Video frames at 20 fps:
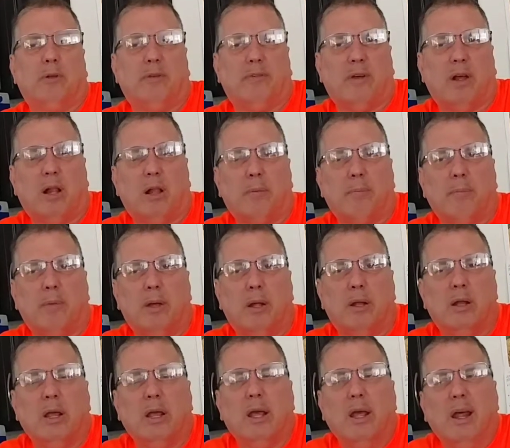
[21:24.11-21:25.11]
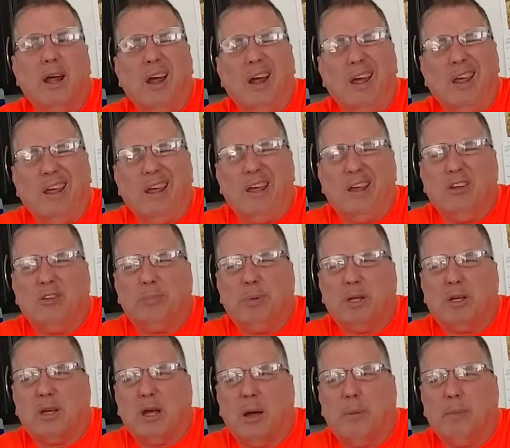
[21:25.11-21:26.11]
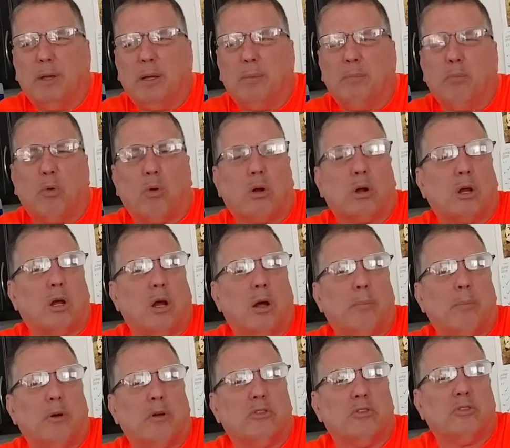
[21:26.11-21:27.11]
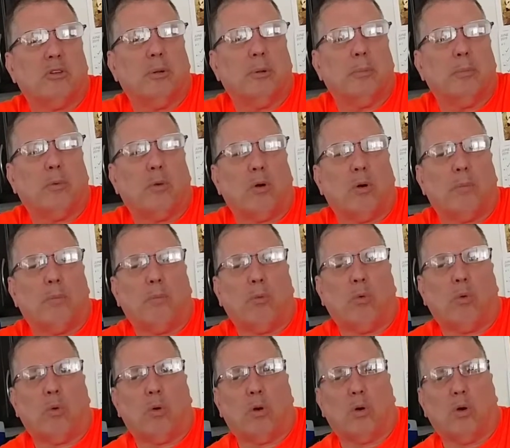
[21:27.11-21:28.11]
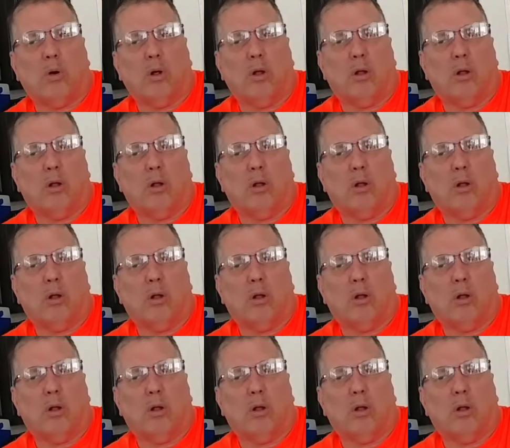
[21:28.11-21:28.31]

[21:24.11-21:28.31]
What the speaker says: development is becoming more cumbersome or more